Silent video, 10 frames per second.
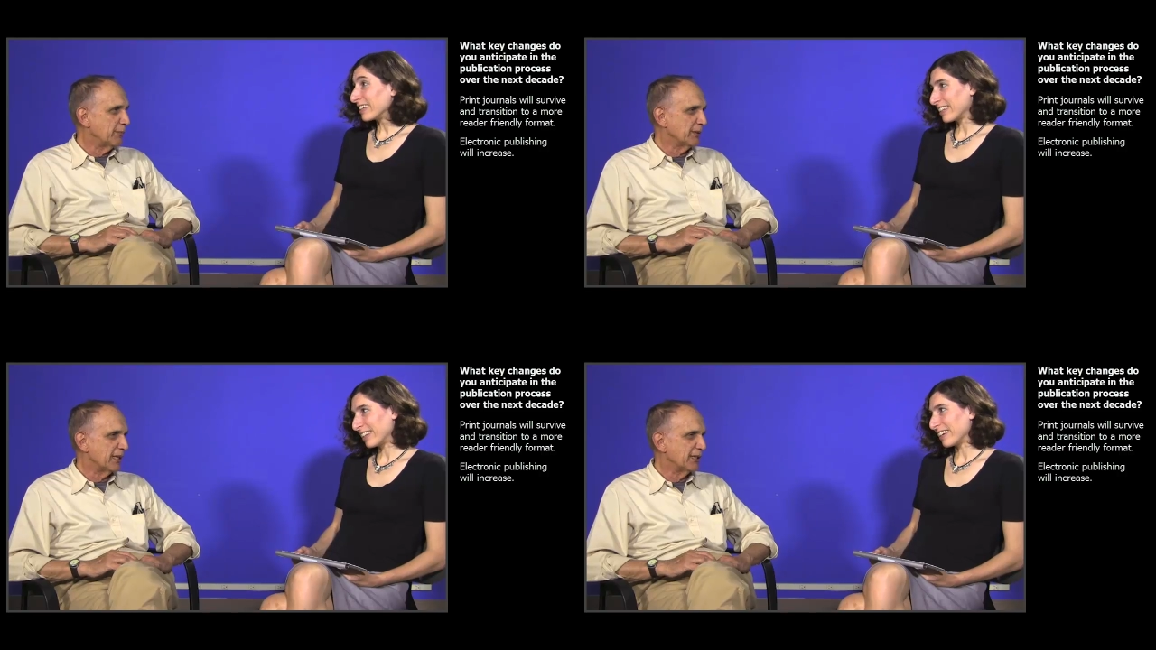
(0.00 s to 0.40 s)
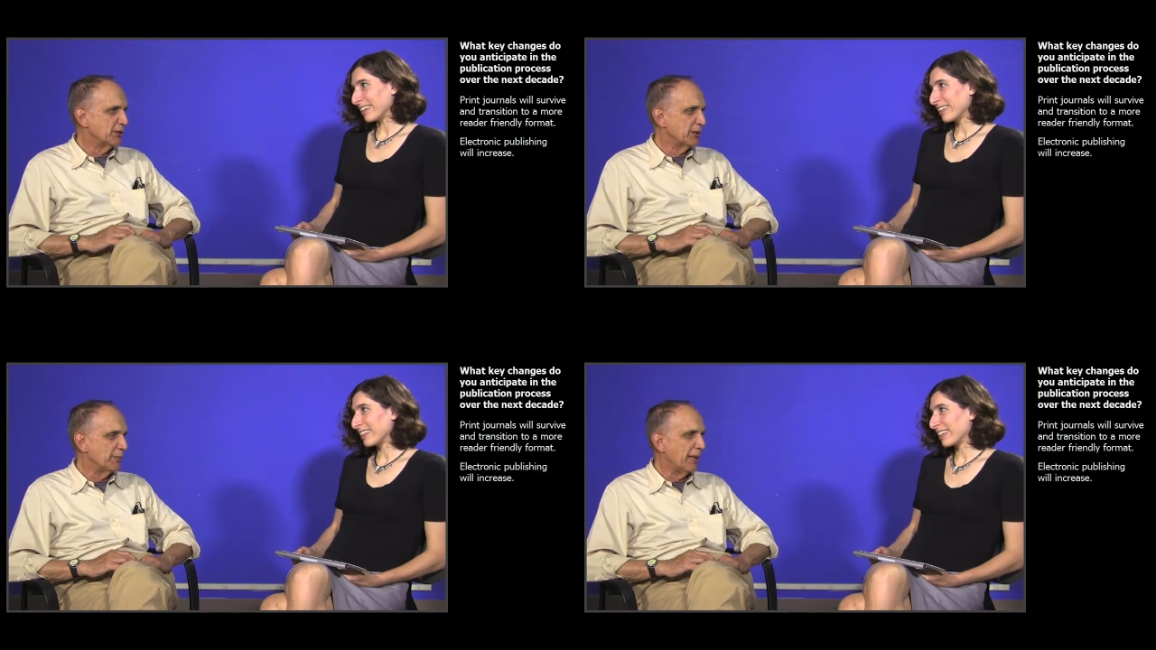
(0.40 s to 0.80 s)

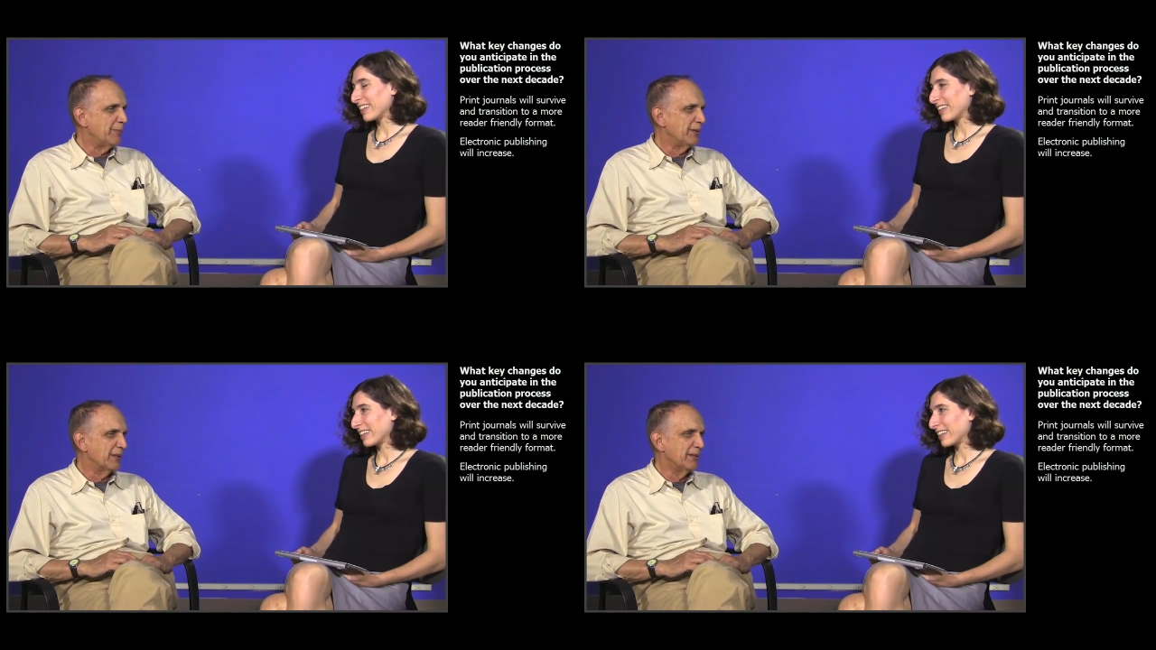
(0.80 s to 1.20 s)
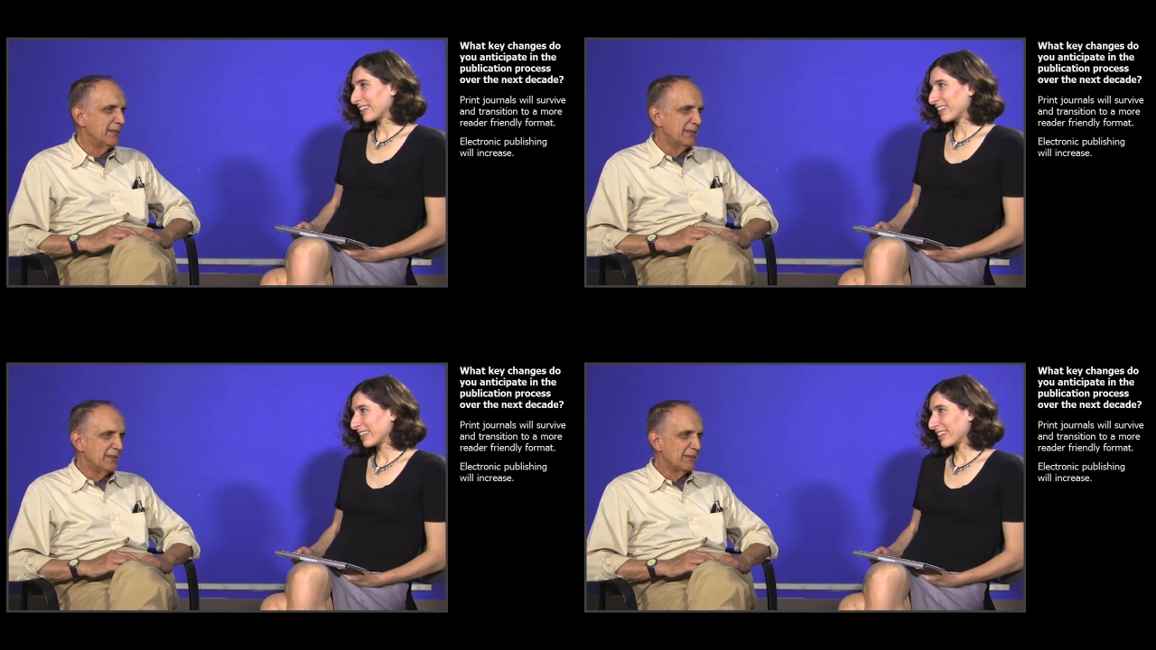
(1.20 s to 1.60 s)
Speaker 1: publication, yeah. and maybe the.
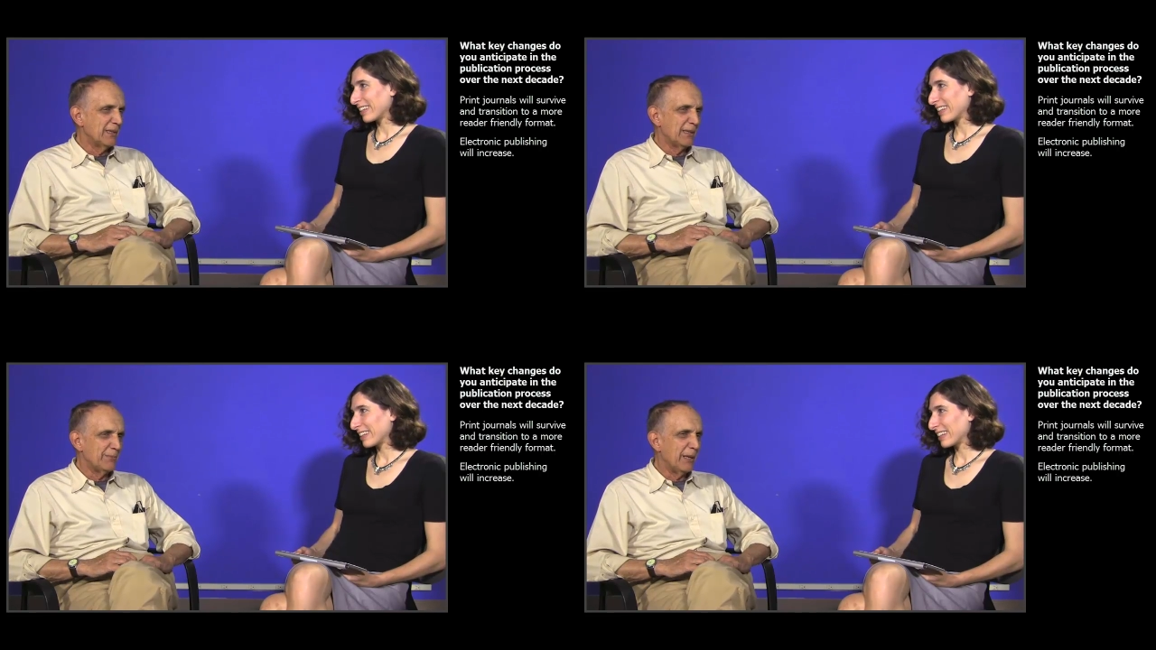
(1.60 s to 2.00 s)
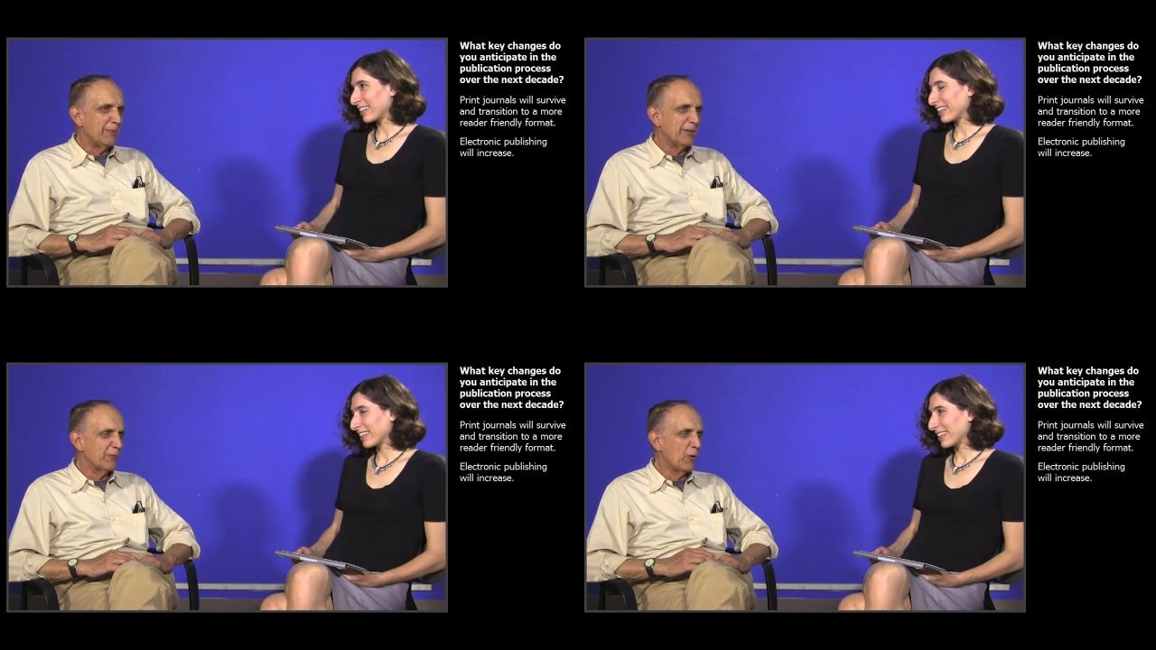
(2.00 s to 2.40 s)
Uh,
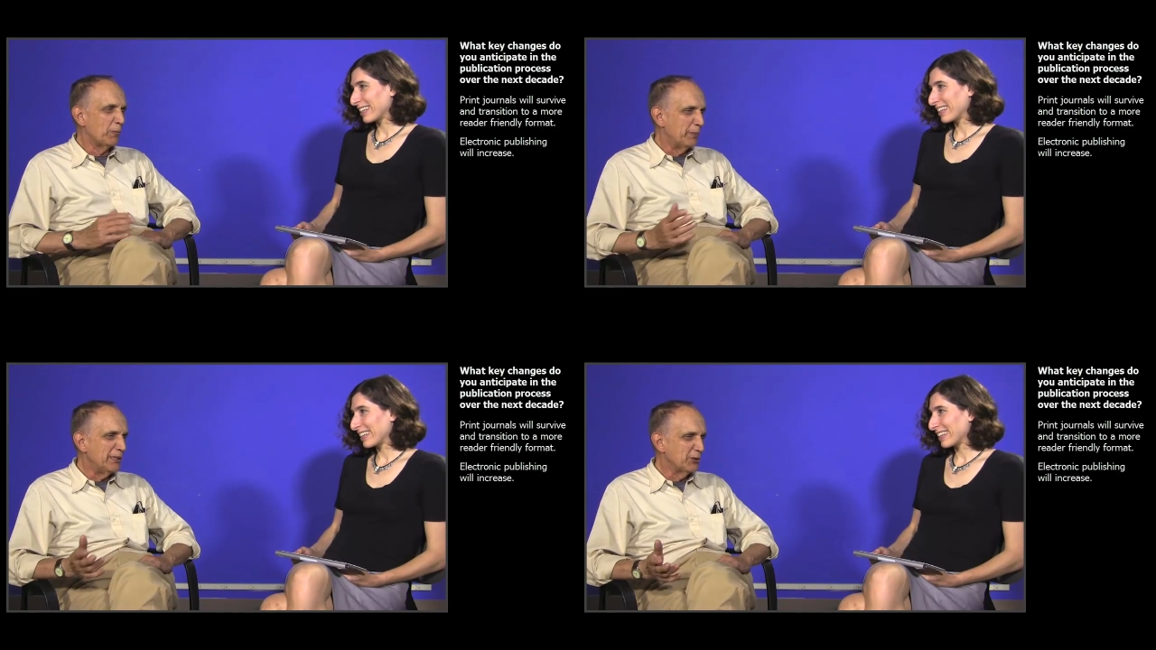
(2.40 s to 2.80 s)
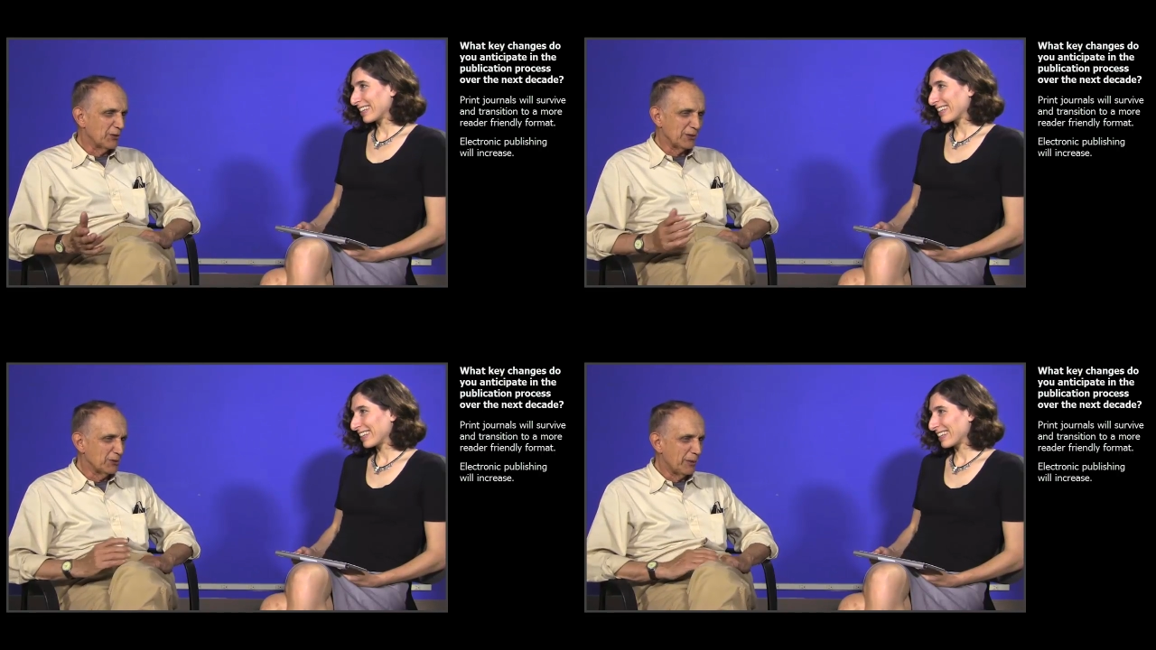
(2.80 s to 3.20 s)
maybe there won't be
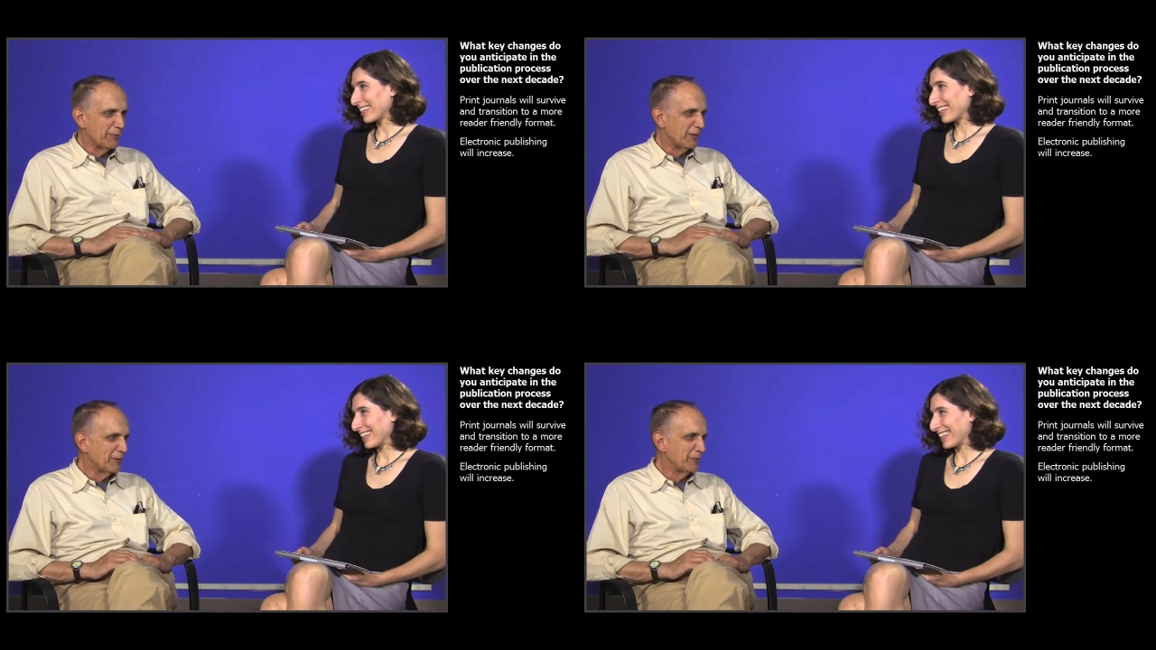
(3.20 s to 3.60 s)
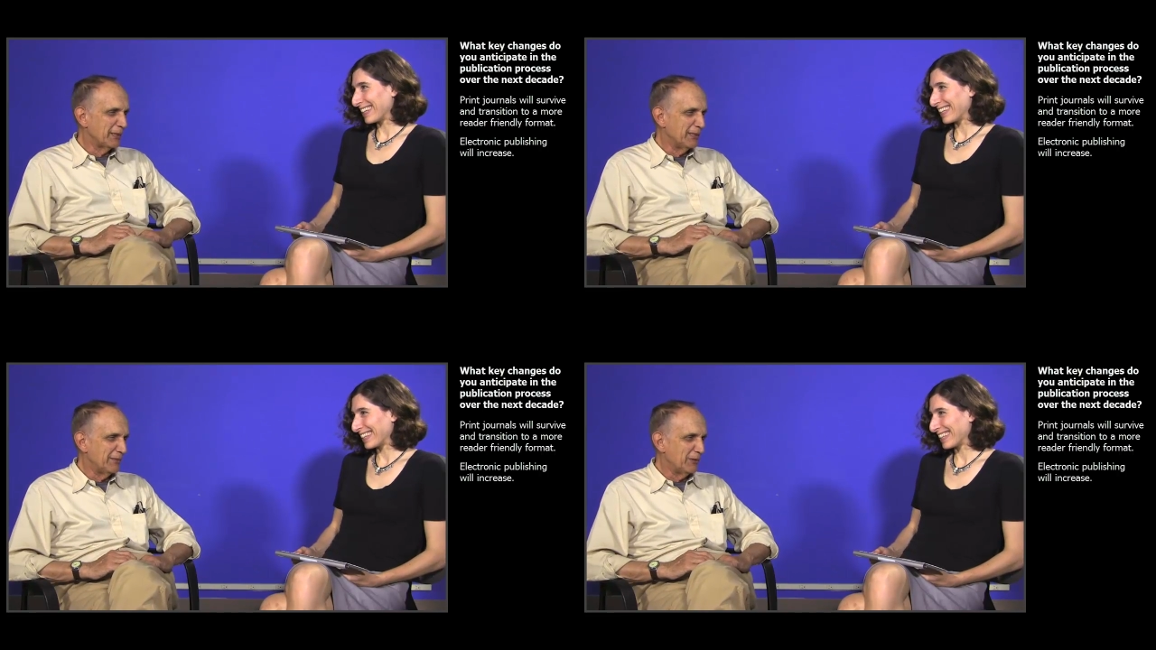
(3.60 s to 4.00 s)
journals. Maybe everybody